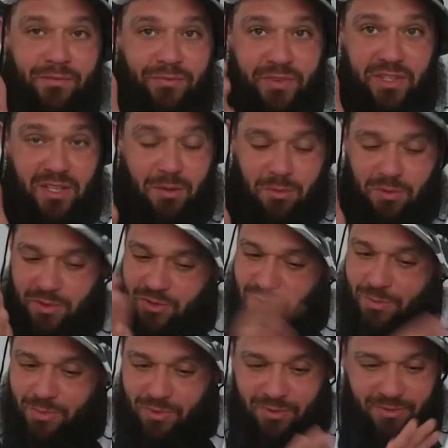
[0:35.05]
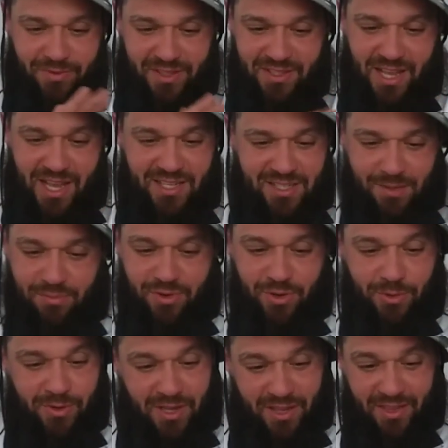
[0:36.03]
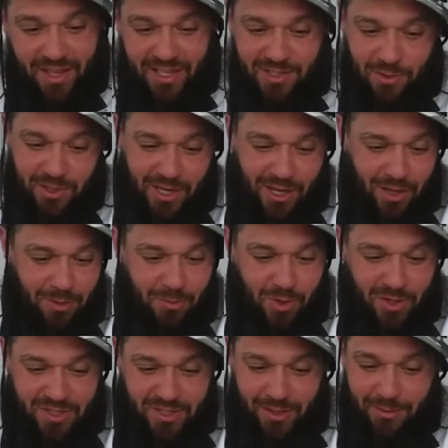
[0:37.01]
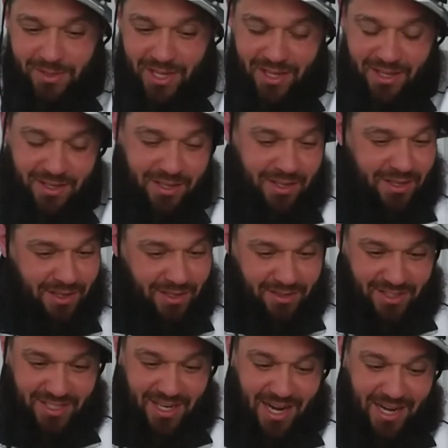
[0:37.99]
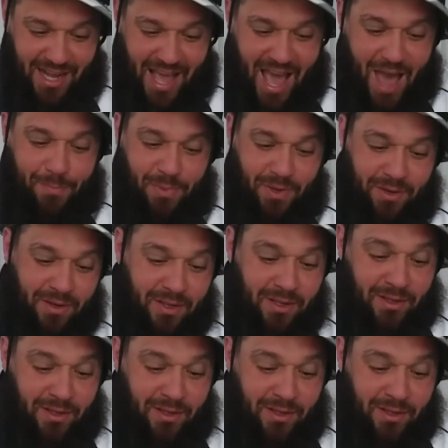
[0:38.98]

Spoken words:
The double, the triple. Fantastic brew. And then I saw Yellow Moss. And I was like, this got to happen.